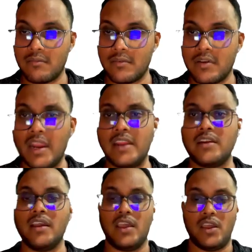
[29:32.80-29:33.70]
right?
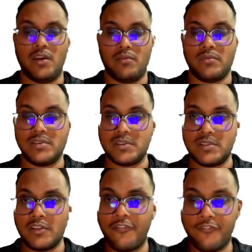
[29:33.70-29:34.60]

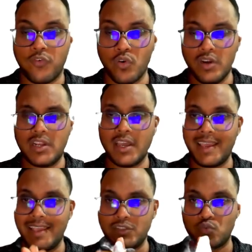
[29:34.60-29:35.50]
The food
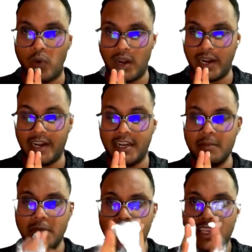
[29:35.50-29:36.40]
is one
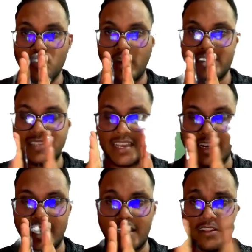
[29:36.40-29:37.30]
item, you are
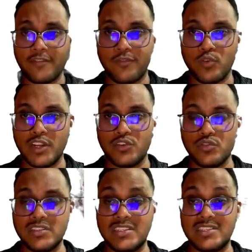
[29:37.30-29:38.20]
segregating the food into
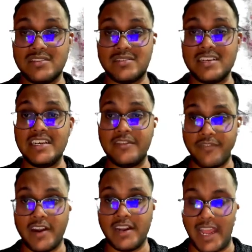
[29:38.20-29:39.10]
three
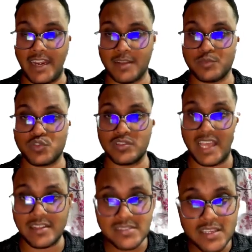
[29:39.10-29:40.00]
different items. So
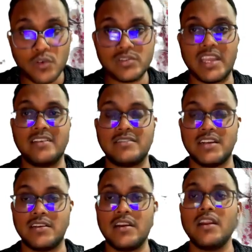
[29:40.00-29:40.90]
that's how the
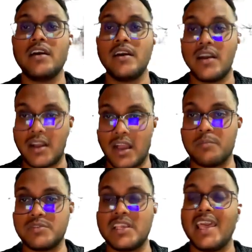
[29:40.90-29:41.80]
iterator
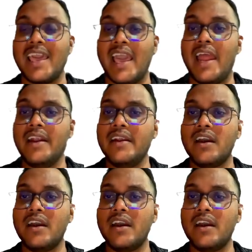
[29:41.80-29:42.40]
comes. And